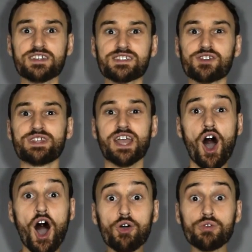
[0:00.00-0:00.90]
So the
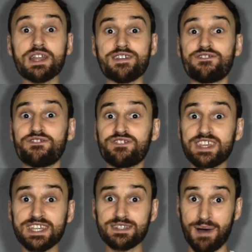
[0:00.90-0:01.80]
only
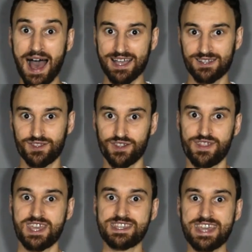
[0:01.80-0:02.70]
feedback
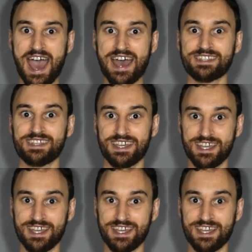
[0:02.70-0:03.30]
that they get